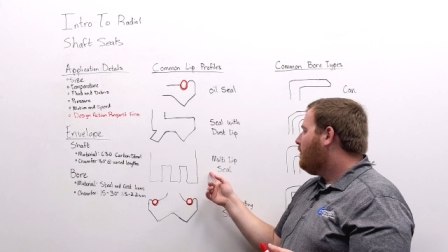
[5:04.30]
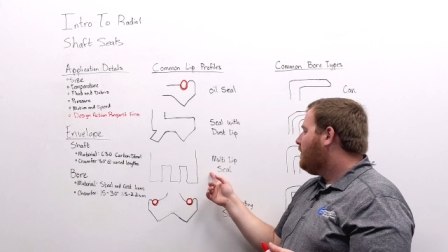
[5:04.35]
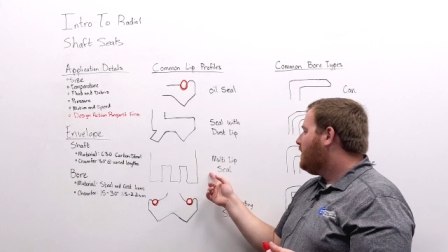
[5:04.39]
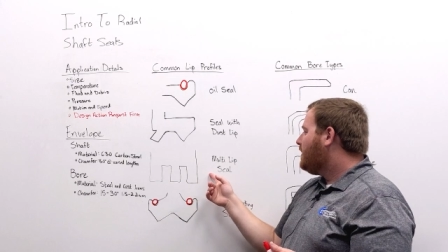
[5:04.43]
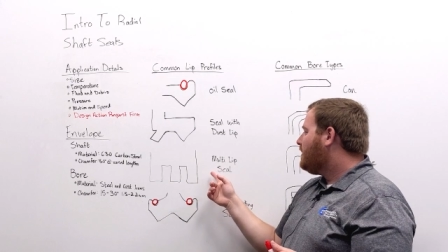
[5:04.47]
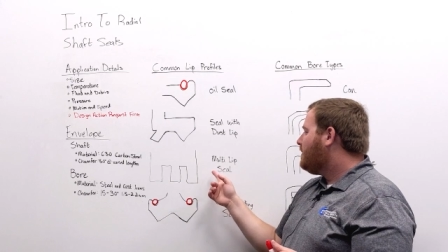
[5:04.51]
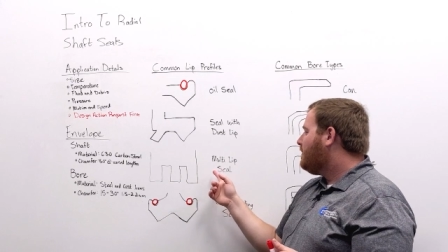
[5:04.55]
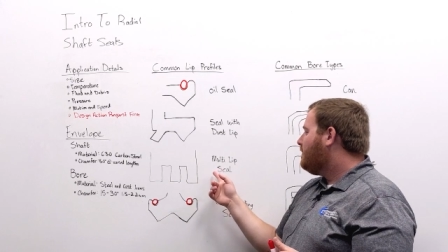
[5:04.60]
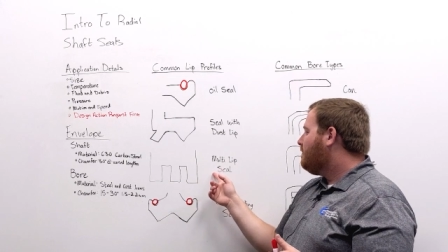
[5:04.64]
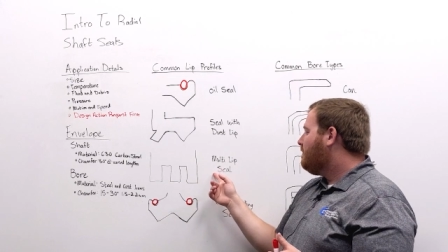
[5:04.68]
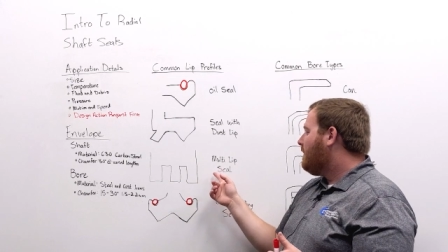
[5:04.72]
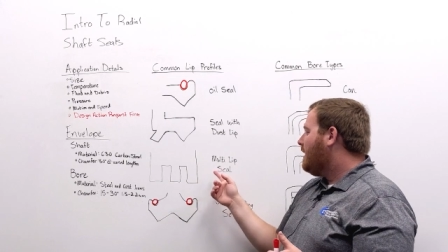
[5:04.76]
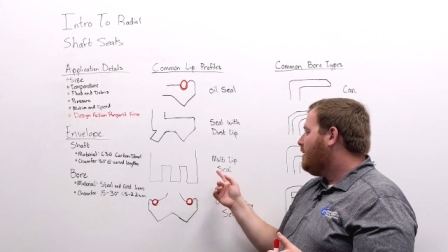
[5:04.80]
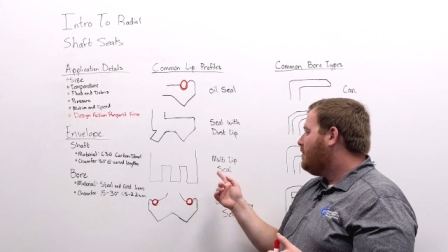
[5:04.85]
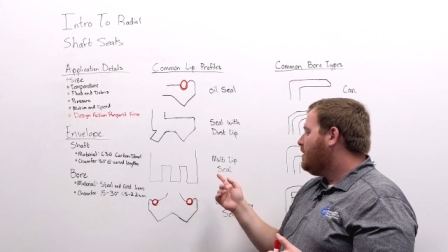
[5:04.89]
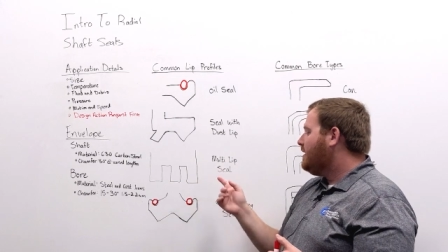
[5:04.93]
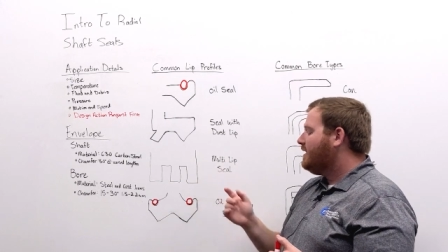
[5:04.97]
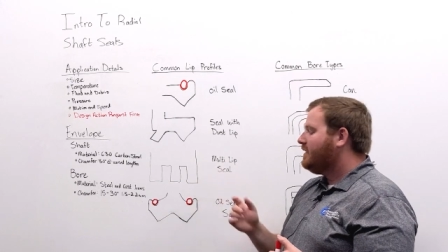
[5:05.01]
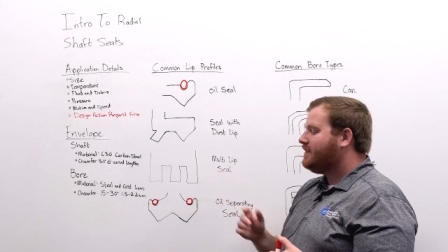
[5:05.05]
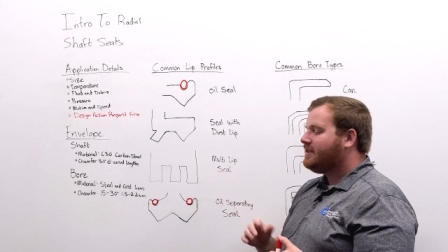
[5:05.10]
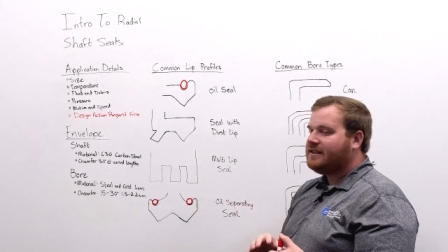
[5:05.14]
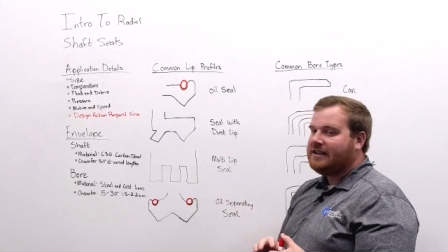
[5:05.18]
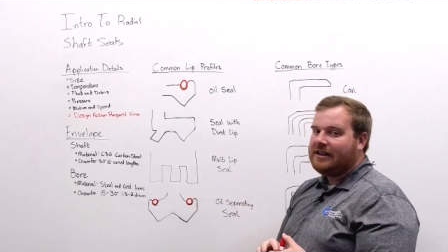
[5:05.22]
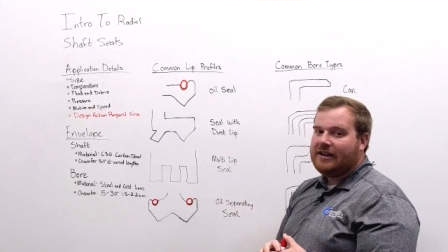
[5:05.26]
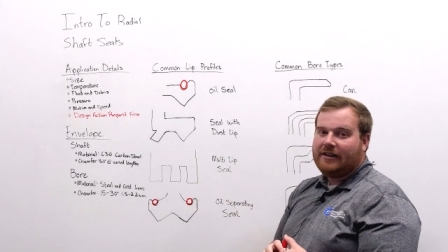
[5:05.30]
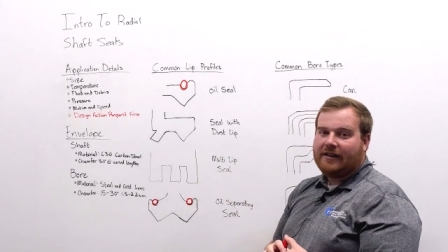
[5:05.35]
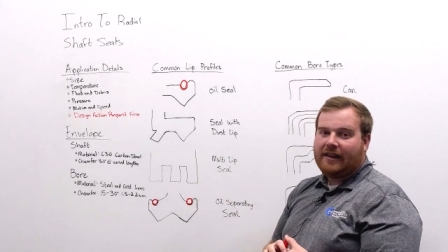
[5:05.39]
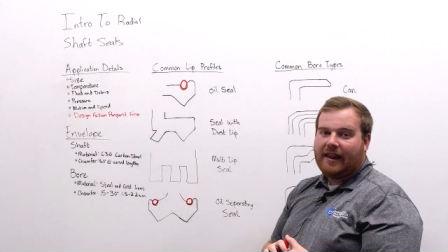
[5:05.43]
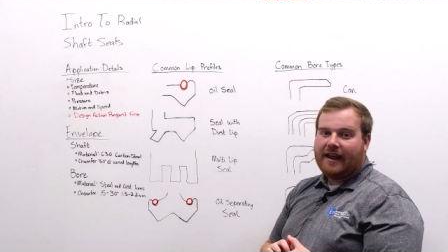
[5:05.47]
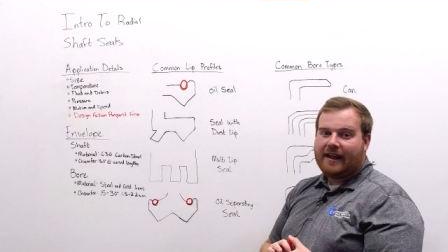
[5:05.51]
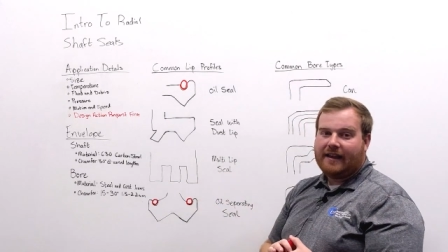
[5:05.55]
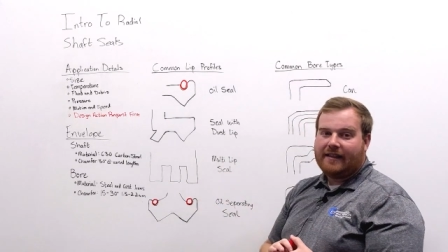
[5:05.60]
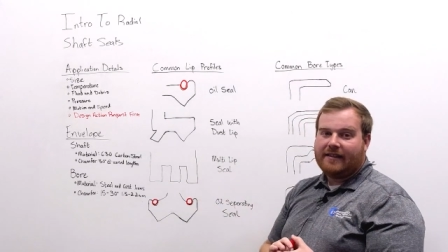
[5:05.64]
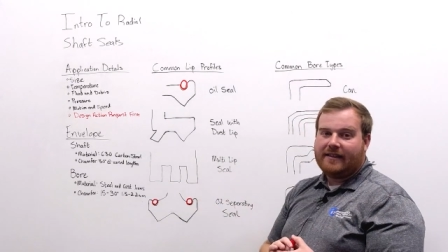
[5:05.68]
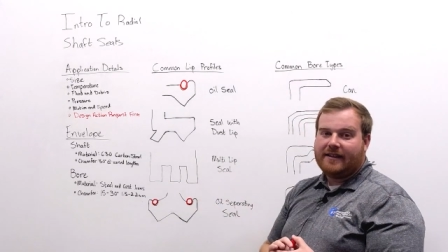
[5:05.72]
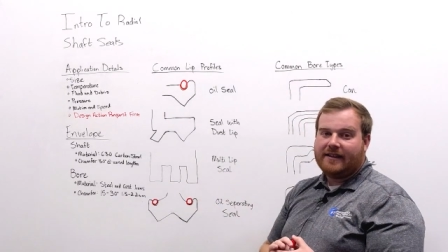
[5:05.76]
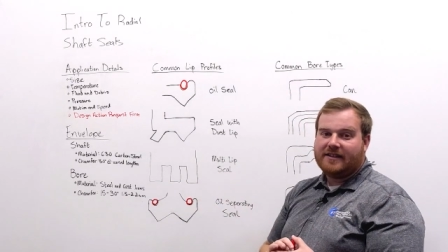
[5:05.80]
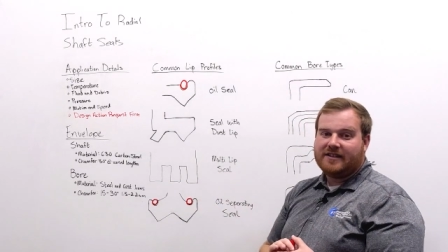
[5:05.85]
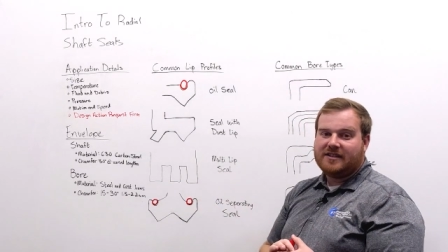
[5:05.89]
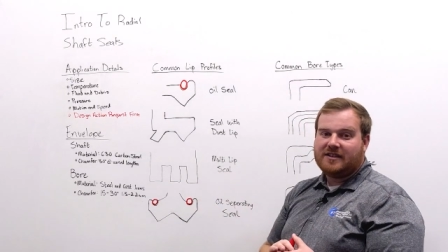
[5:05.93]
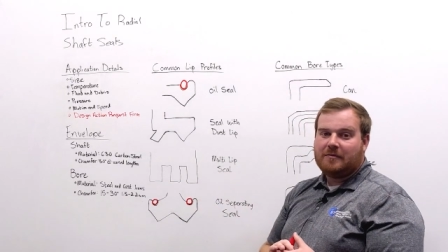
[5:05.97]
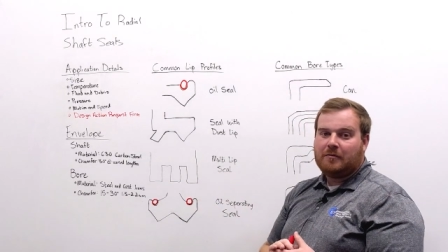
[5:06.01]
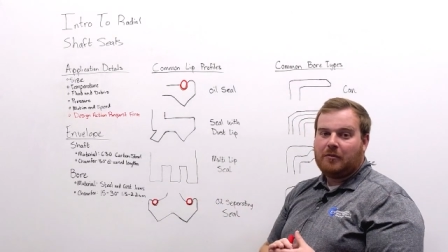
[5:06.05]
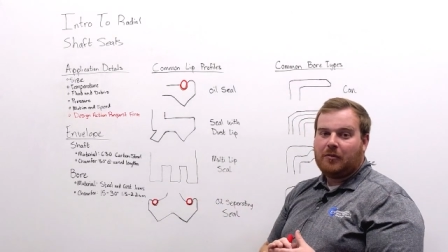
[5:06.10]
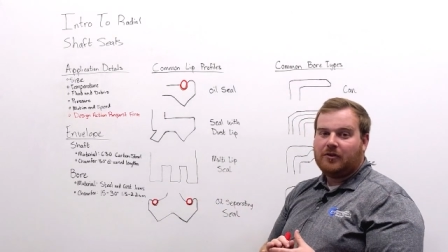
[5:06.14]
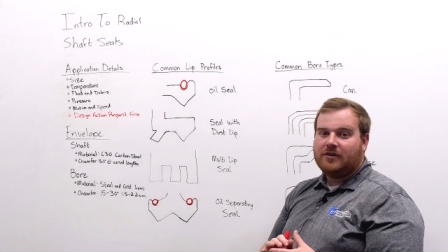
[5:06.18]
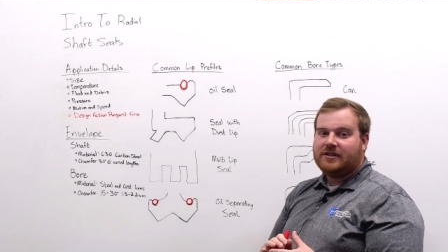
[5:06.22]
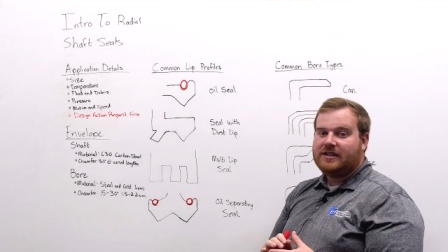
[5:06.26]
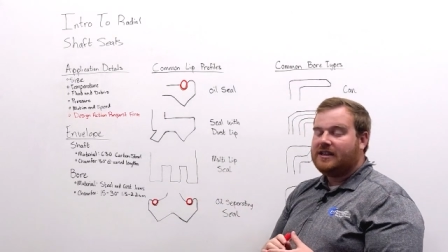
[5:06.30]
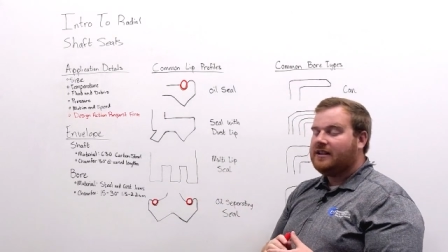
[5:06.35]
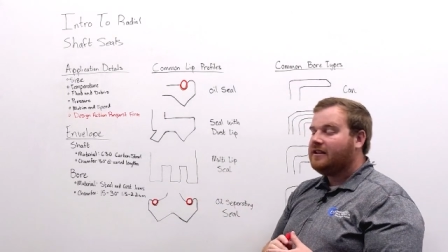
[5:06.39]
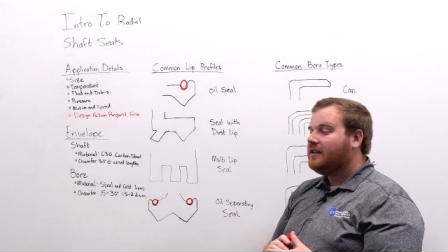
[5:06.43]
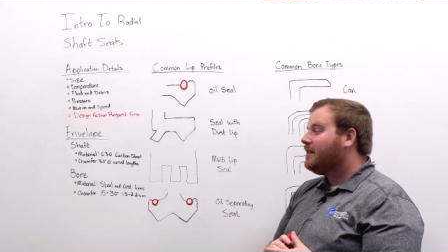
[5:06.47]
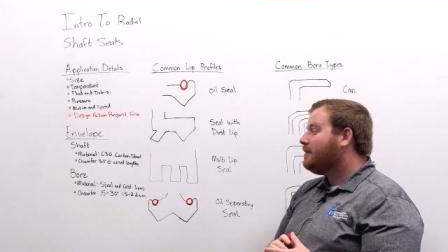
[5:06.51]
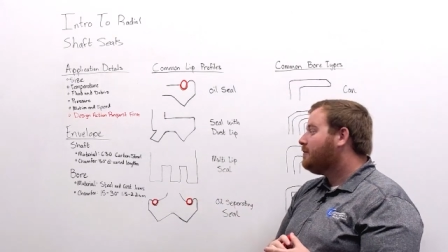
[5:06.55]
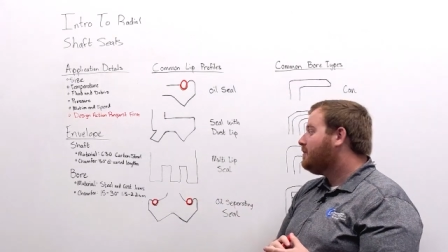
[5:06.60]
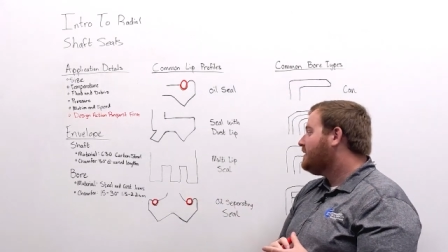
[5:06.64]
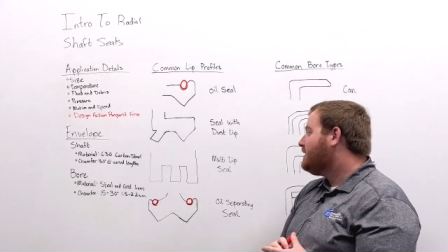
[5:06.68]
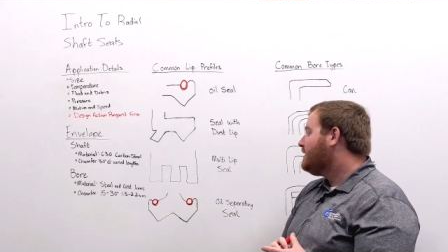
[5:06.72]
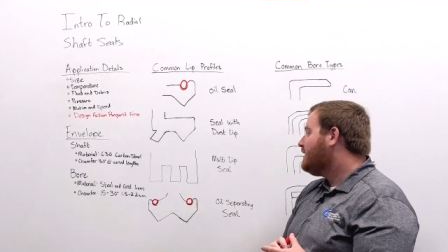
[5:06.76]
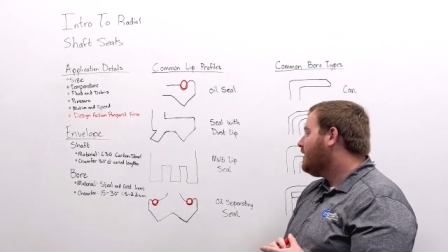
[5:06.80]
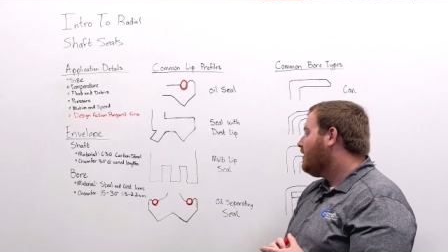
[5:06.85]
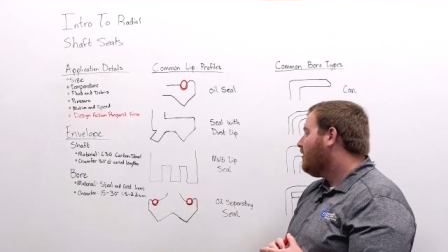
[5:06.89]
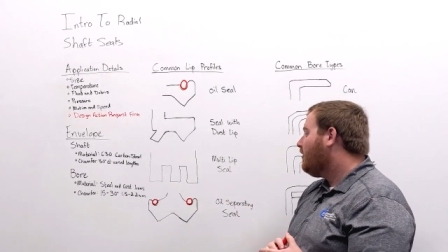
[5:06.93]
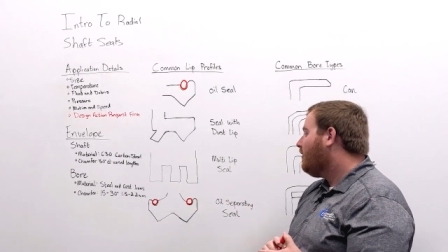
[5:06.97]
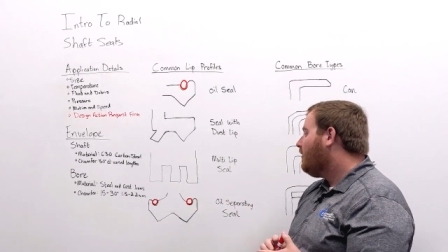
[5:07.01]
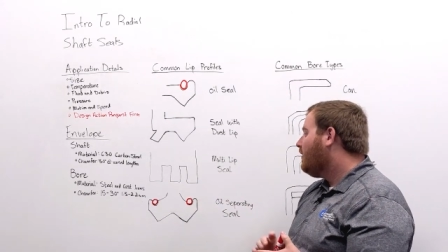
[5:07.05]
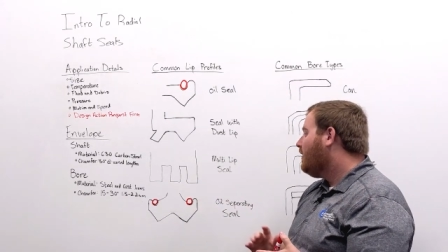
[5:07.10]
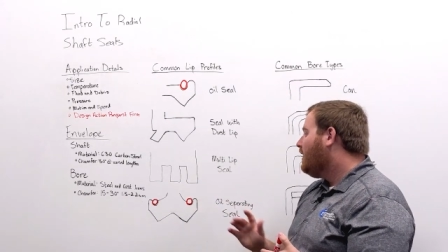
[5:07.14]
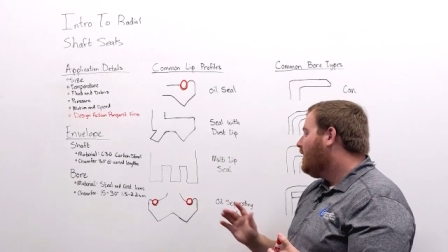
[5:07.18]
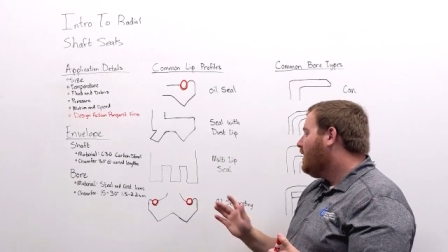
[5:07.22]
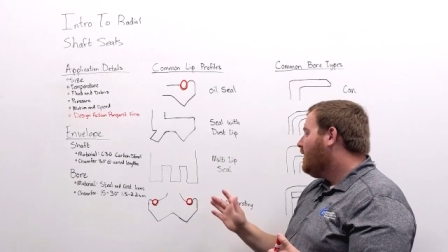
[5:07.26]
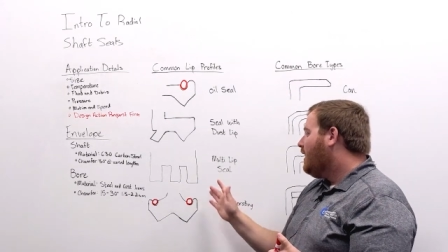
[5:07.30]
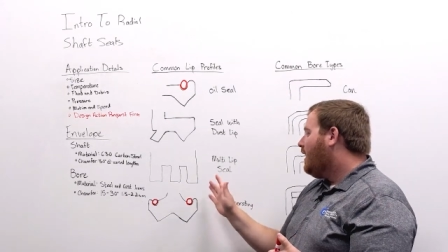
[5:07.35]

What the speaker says: with maybe a seal like this, a multi-lip seal.